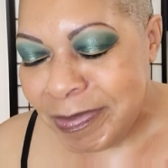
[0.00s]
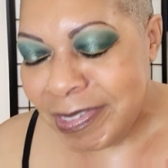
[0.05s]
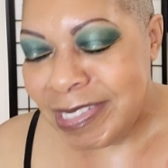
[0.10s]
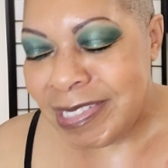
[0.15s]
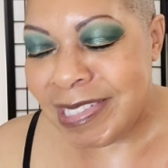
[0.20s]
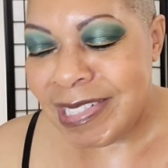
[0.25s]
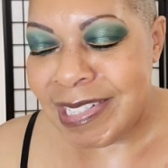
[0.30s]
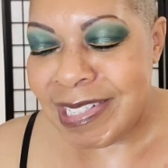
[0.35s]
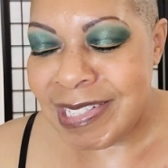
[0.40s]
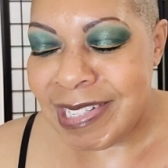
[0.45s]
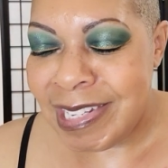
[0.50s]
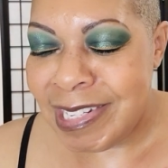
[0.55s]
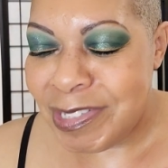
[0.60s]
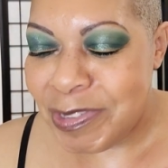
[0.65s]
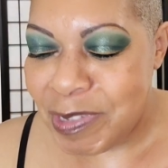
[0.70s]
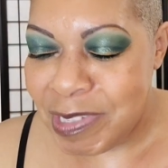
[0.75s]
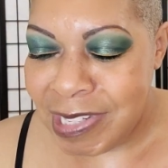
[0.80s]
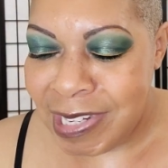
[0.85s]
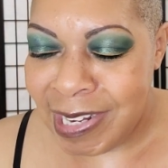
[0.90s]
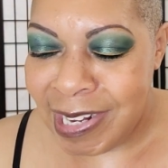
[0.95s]
she's
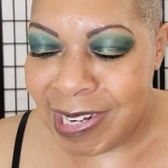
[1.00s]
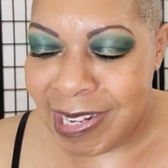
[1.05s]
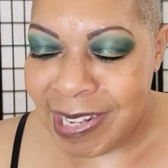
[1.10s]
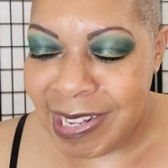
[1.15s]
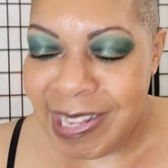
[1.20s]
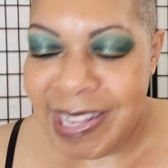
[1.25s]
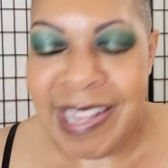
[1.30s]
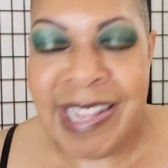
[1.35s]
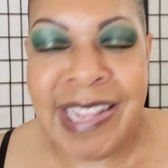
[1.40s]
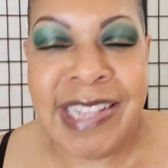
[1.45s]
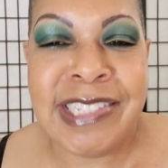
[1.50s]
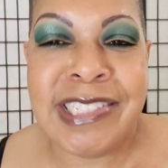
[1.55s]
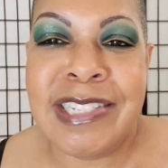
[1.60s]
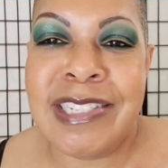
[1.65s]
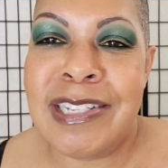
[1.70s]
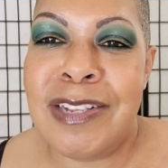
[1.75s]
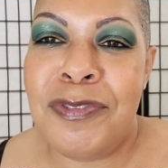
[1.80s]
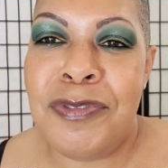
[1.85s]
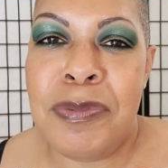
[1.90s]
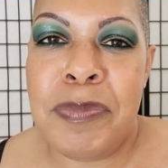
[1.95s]
entertaining and
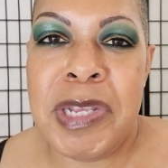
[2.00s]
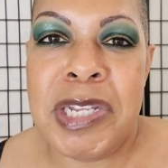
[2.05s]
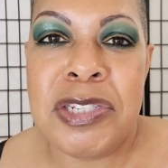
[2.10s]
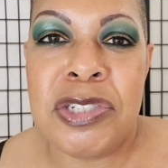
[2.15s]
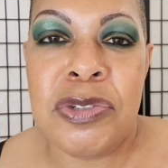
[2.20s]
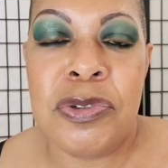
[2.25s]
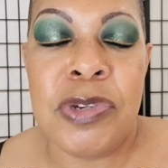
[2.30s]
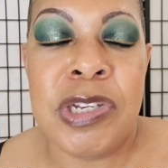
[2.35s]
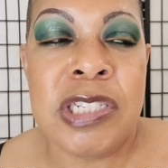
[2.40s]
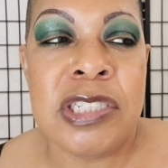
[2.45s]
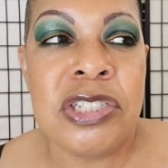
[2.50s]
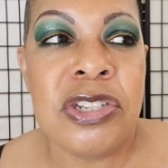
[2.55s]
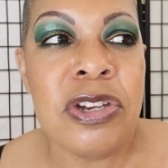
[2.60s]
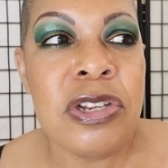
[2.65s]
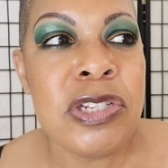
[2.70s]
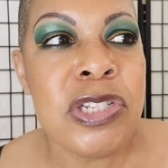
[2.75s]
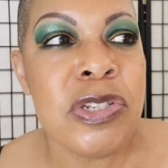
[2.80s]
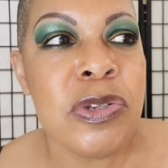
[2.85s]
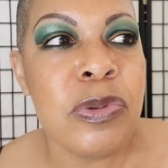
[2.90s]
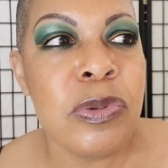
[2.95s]
she's informational and she
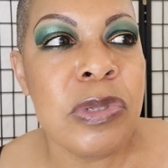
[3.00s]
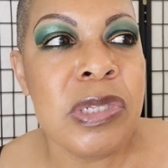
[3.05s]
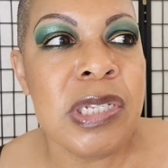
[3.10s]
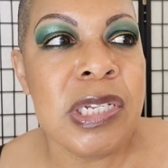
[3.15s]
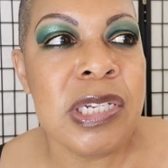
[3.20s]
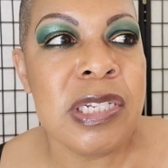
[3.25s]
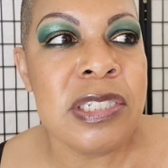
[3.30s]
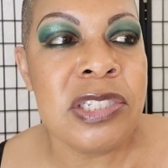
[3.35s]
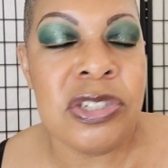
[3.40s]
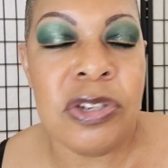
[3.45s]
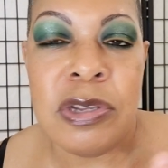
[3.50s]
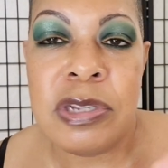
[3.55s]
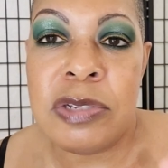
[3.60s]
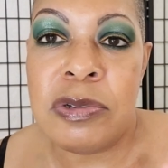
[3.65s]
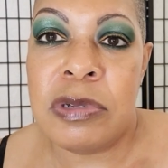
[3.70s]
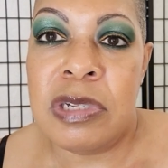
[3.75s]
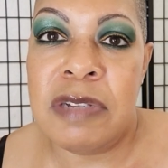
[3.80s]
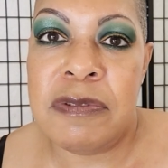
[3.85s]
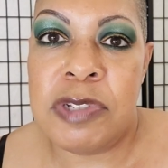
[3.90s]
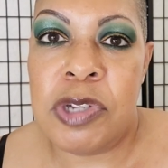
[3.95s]
also does she
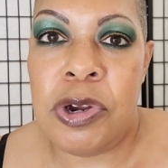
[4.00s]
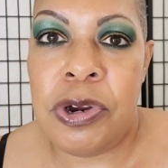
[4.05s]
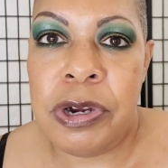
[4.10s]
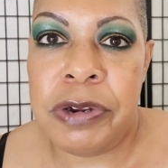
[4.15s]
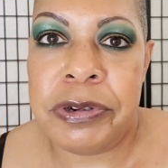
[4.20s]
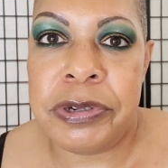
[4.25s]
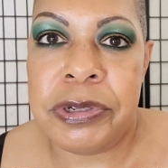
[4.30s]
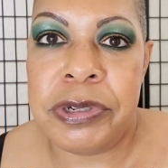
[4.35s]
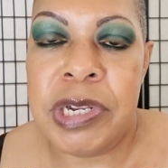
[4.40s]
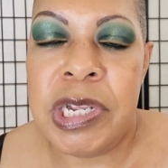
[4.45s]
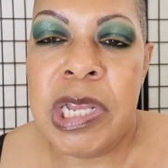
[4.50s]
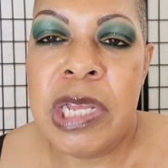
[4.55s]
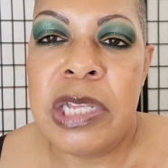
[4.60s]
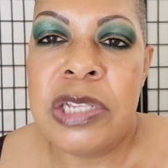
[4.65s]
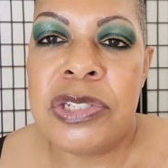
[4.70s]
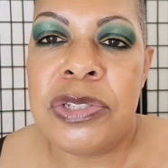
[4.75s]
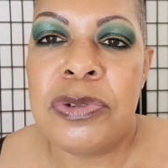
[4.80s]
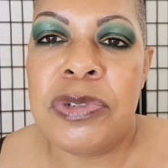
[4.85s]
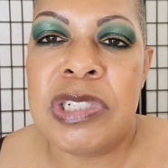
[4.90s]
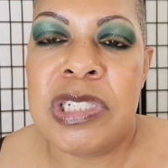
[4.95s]
also loves horror
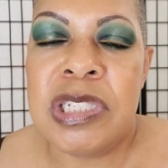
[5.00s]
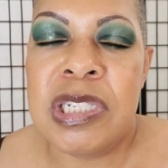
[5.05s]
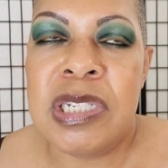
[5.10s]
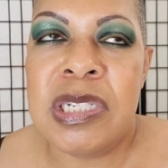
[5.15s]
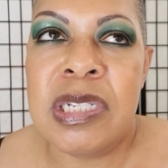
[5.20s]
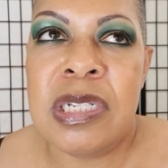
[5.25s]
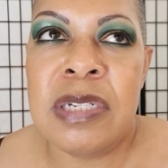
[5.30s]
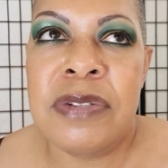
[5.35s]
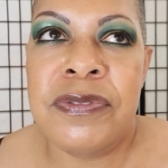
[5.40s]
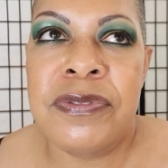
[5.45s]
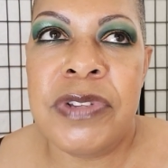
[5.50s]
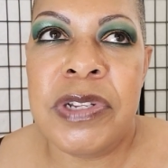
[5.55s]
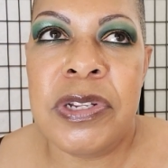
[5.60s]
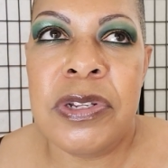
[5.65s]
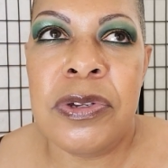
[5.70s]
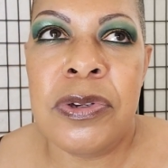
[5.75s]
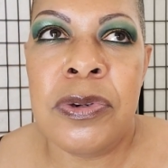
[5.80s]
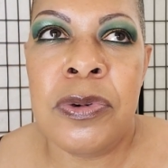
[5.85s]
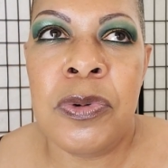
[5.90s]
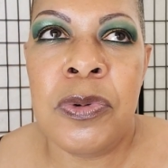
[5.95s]
so she did a
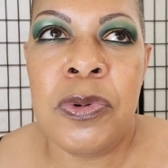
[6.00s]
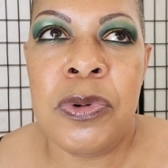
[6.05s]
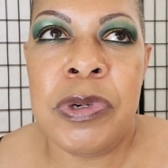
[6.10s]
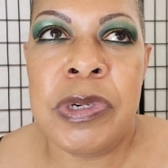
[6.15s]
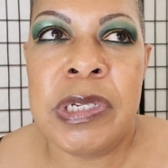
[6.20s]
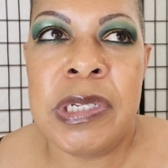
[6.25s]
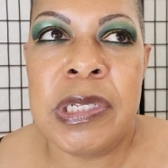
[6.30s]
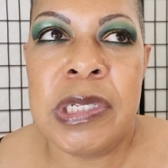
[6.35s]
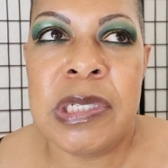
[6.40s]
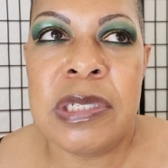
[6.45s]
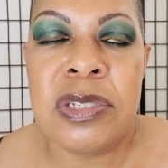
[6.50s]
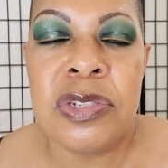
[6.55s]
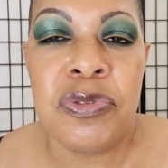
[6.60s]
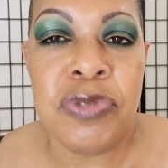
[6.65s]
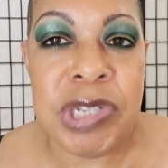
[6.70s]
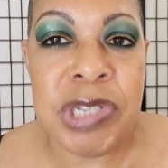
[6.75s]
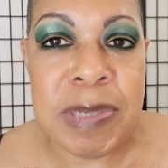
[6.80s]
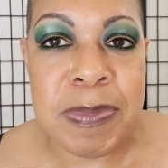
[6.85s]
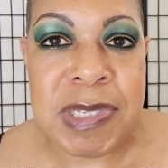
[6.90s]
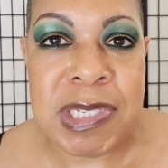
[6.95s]
video on
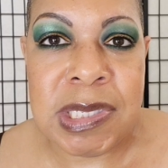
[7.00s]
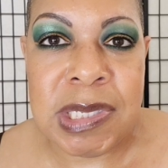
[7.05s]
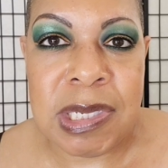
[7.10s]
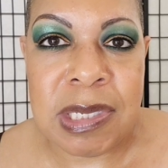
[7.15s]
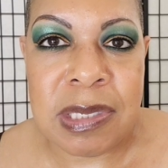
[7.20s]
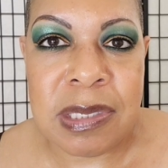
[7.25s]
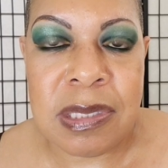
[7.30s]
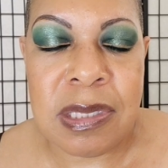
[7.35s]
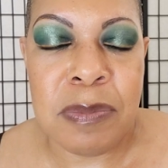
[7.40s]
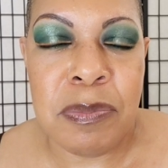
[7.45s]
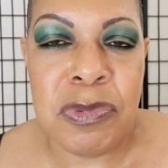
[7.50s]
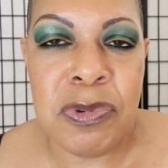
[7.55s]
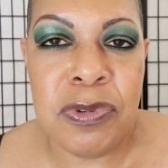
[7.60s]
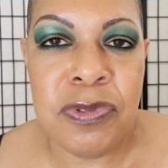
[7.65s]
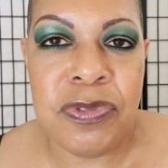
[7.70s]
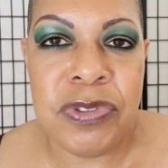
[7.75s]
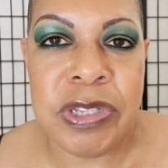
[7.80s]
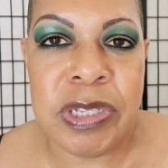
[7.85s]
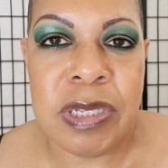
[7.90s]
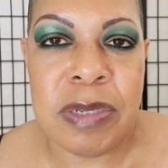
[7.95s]
scream six the
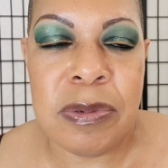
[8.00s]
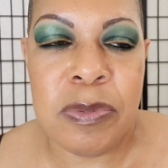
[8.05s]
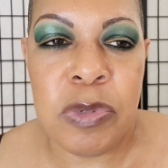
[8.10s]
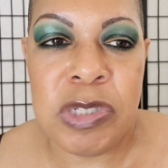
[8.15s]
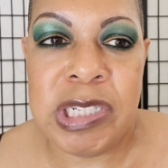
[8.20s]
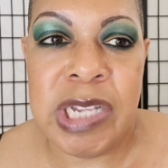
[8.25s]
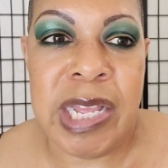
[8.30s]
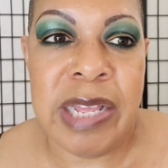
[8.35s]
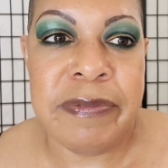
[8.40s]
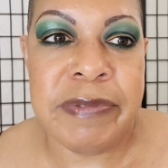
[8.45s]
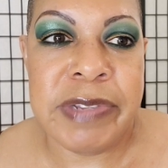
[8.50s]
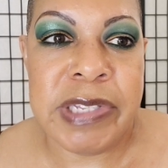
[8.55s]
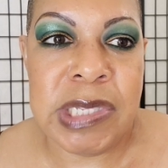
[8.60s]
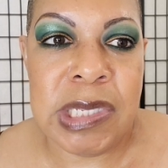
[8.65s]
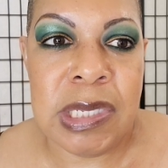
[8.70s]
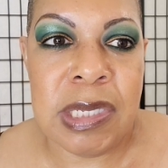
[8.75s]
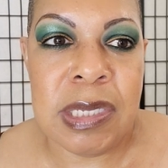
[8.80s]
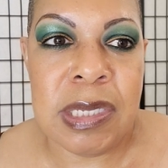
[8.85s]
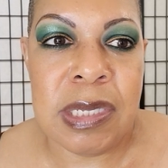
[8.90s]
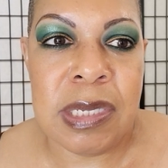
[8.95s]
movie which i haven't
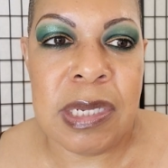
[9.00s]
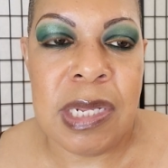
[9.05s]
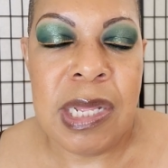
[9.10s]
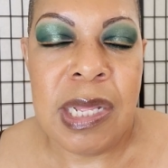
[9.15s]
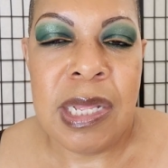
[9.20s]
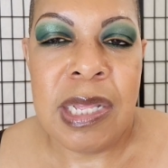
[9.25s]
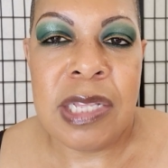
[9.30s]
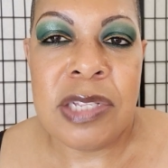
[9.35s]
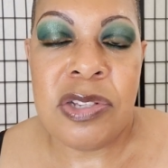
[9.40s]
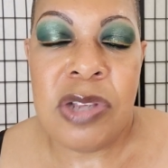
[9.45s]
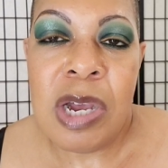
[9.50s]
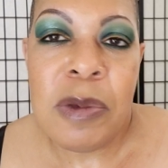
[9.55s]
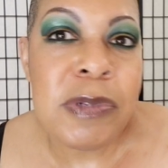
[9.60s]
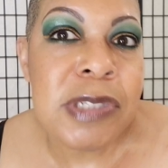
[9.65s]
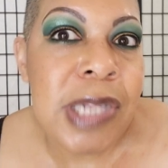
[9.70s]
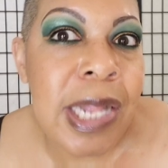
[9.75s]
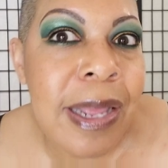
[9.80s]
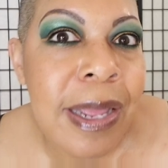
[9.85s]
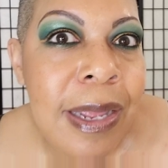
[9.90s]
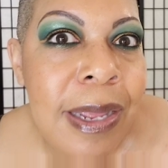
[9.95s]
seen and so i
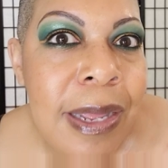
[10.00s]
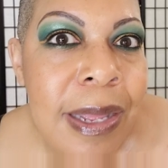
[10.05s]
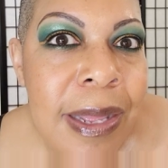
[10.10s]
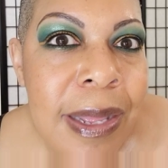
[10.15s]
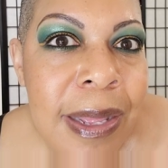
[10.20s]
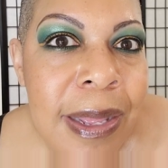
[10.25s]
was like